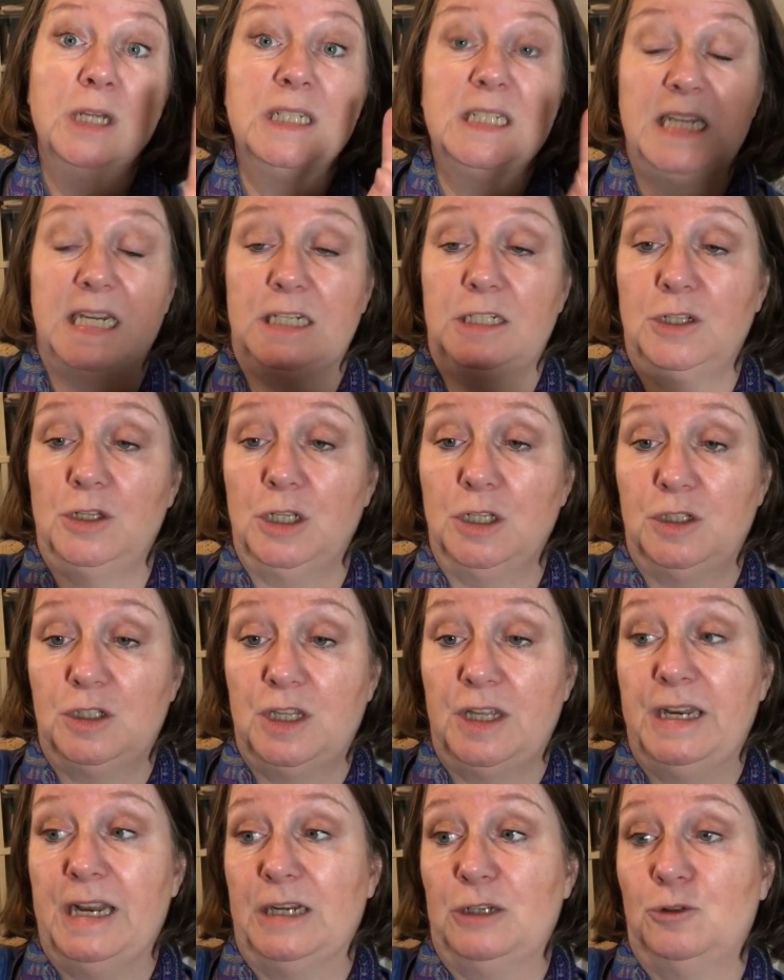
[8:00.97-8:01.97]
stick to
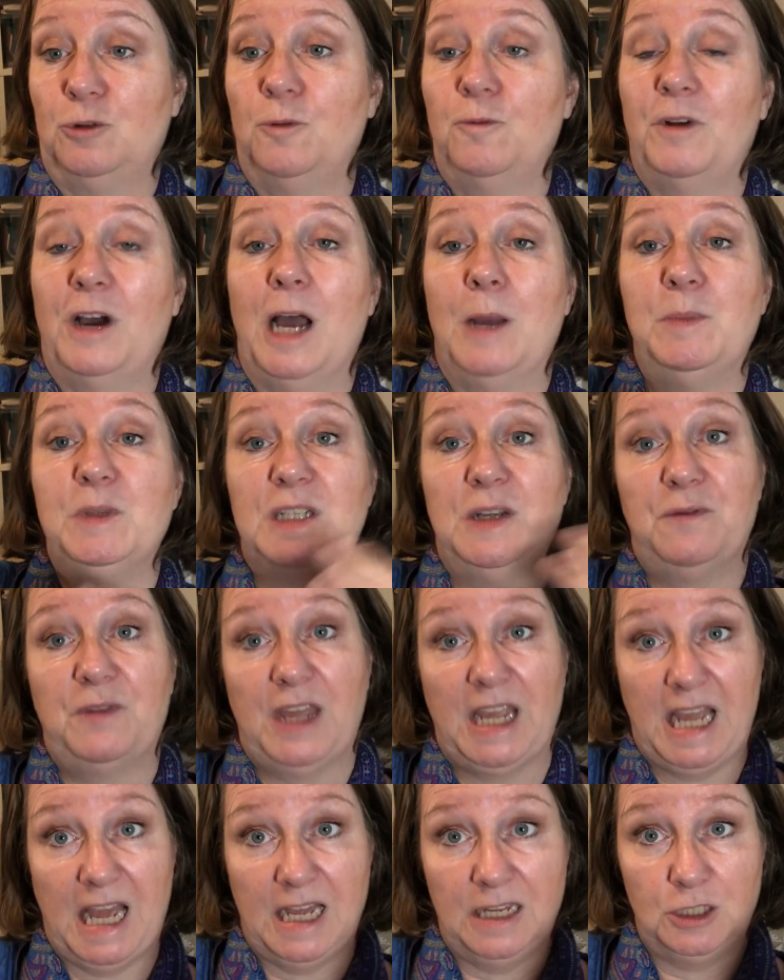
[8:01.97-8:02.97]
the natural fibres if
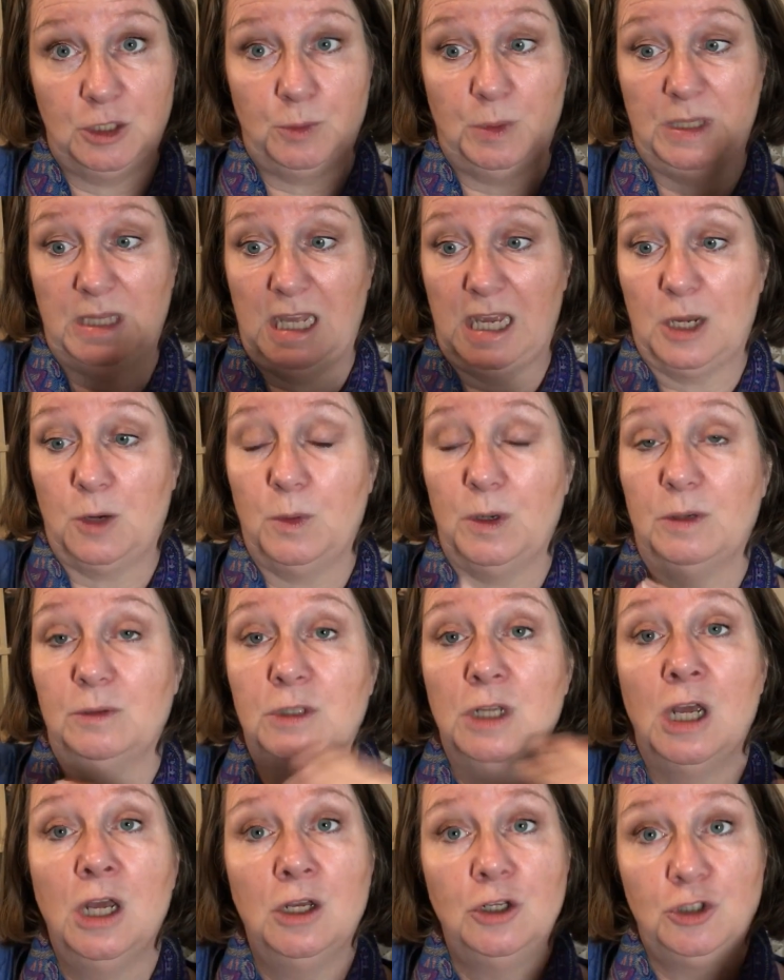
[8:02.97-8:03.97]
they can do in their quilts,
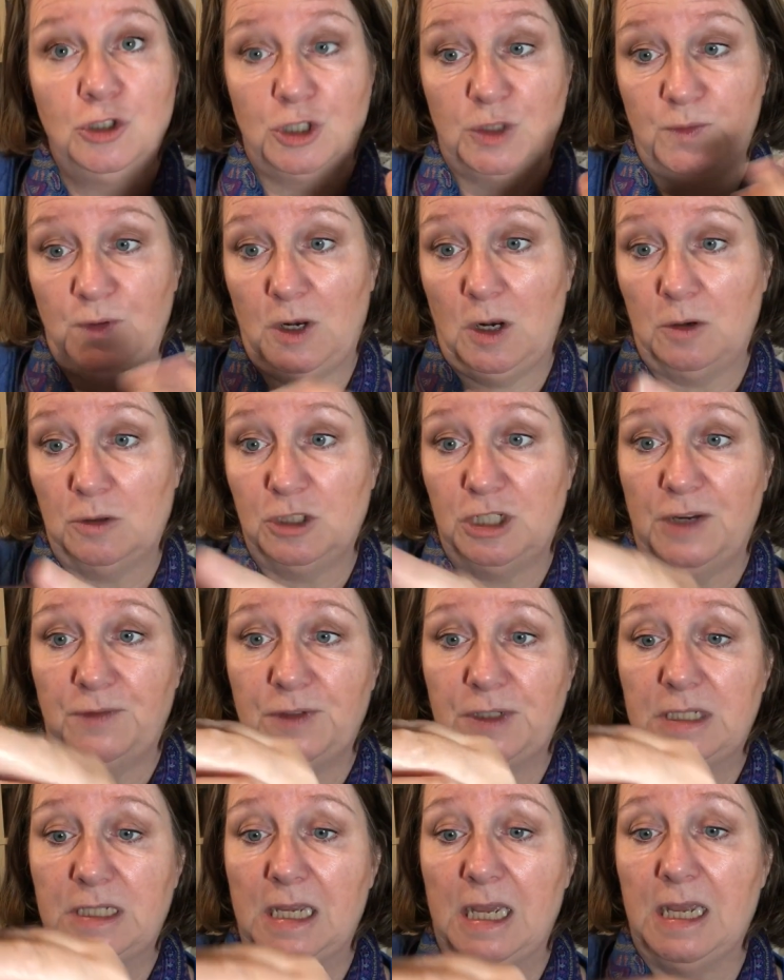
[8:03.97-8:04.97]
just for
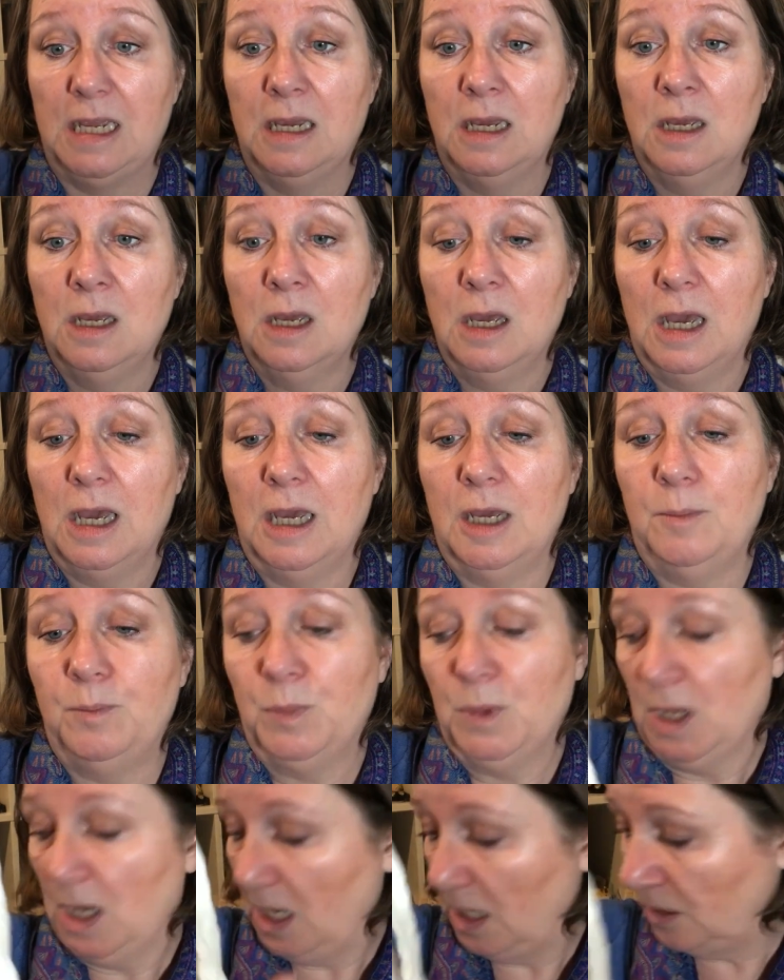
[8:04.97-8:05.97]
longevity. And
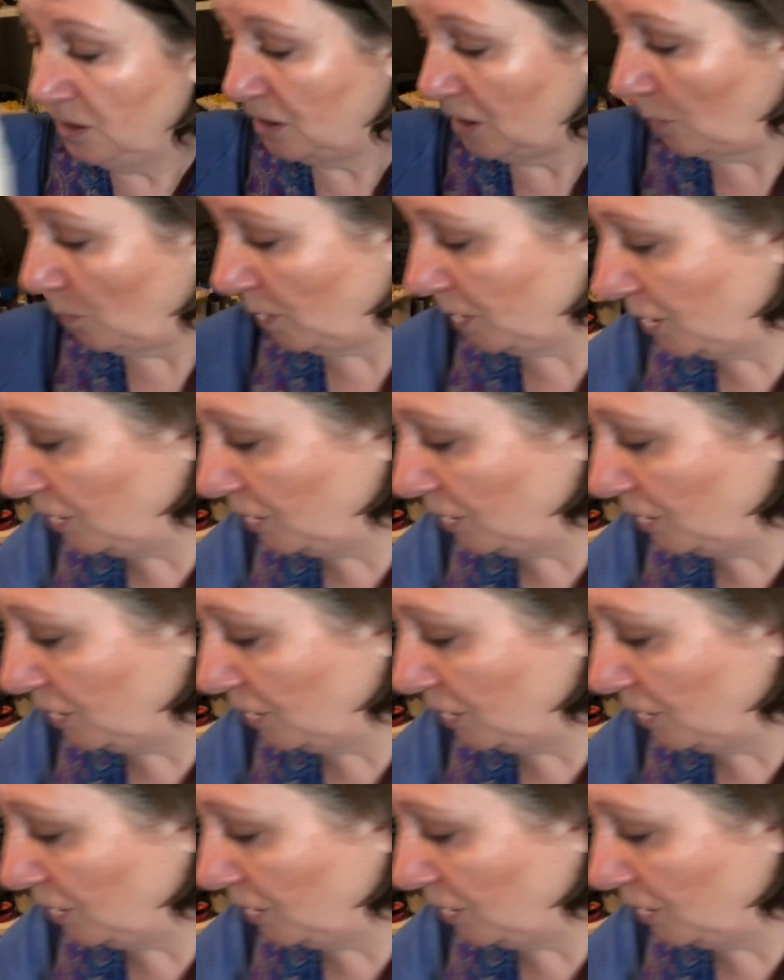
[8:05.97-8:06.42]
so what